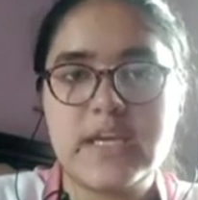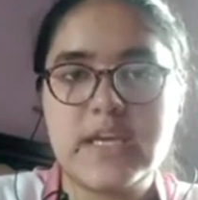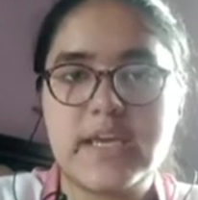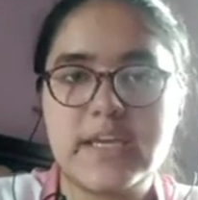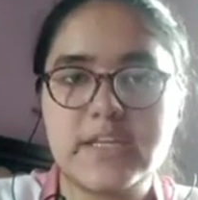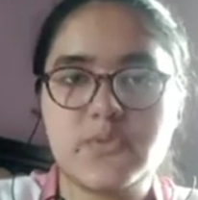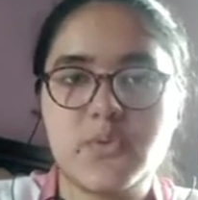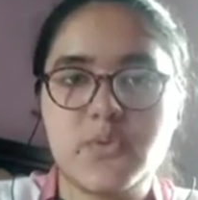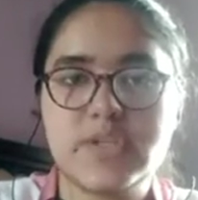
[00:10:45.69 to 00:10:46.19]

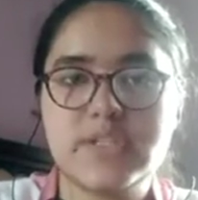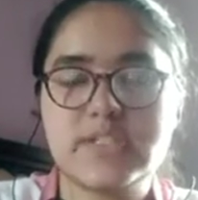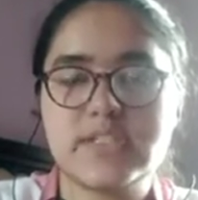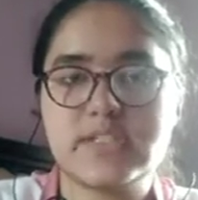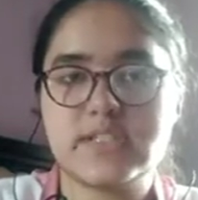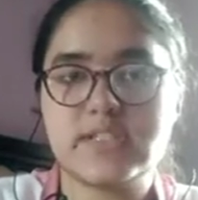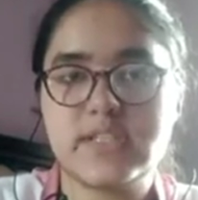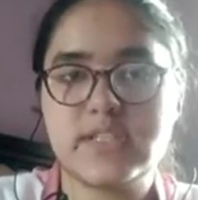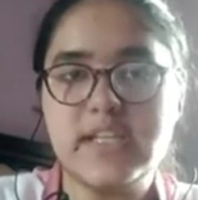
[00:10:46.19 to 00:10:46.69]
It
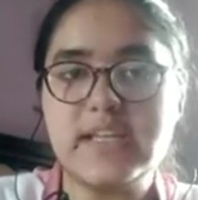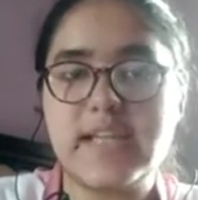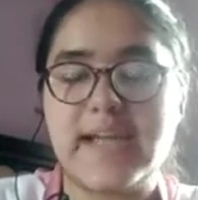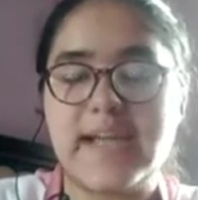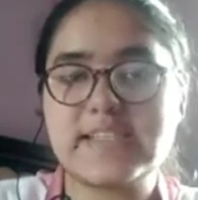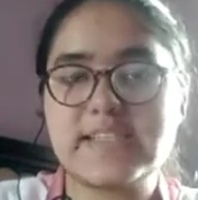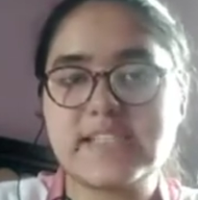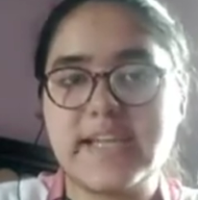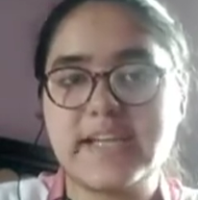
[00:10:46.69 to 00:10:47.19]
was the
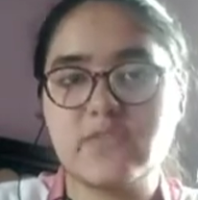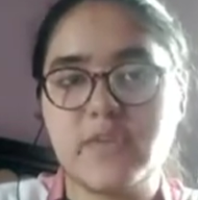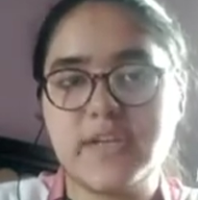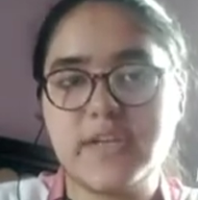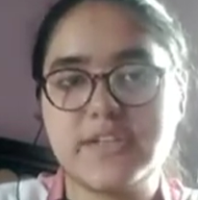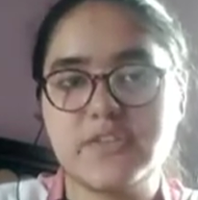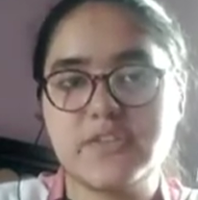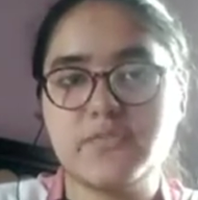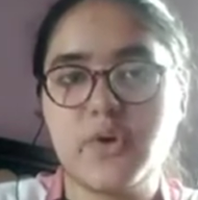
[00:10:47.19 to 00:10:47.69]
landslide
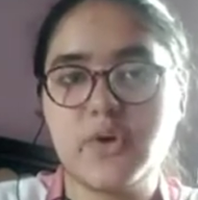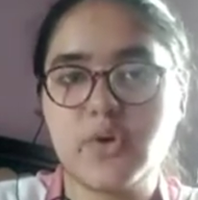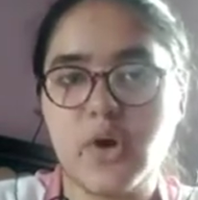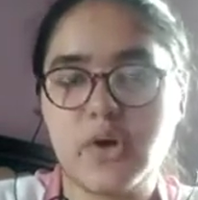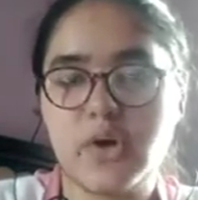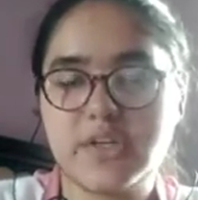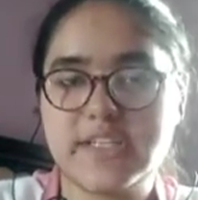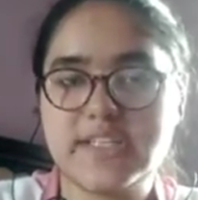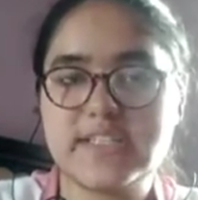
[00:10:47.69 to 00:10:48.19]
victory for
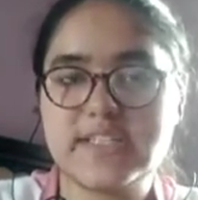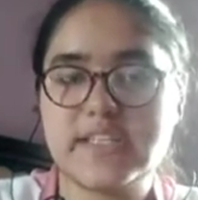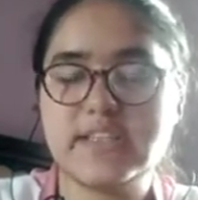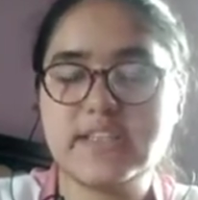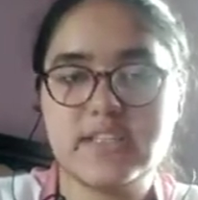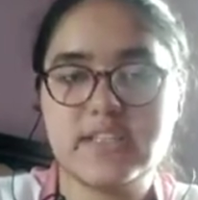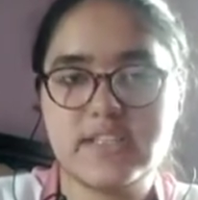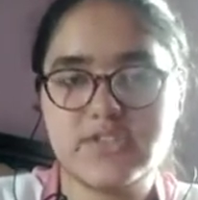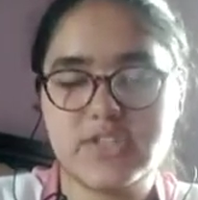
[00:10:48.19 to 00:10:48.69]
Congress in
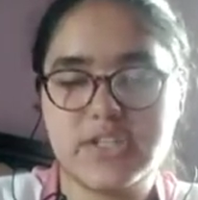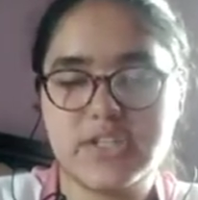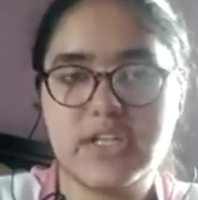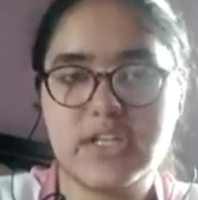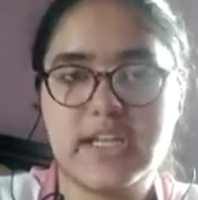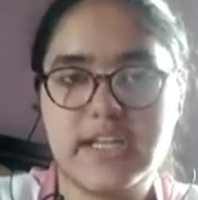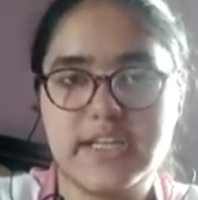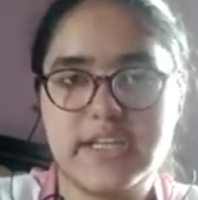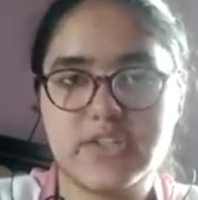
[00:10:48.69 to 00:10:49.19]
this general
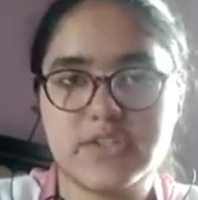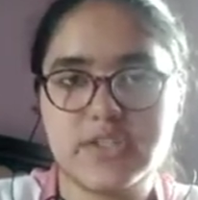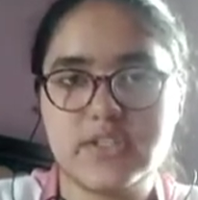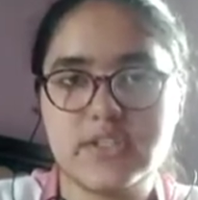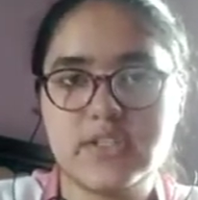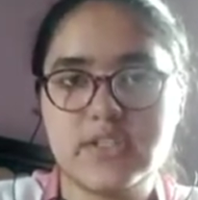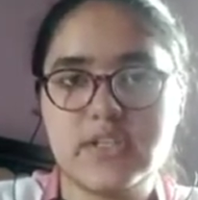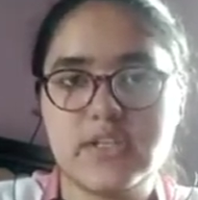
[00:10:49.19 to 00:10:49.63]
election,